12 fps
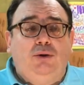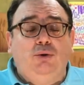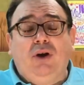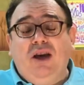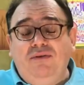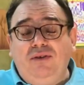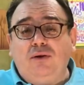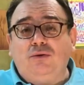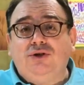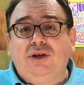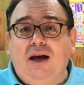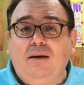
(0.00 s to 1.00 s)
to give you
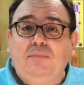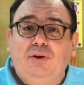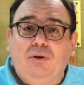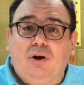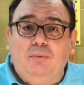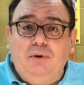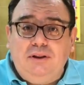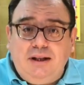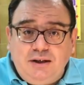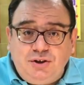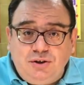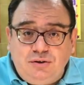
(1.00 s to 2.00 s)
some
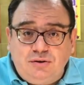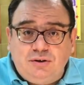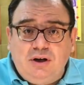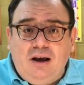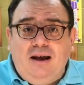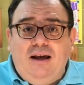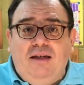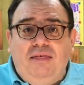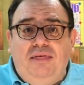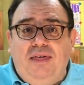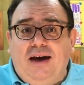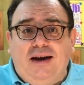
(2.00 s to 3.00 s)
recommendations
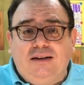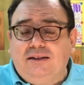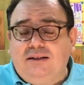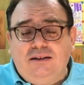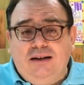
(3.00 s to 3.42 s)
that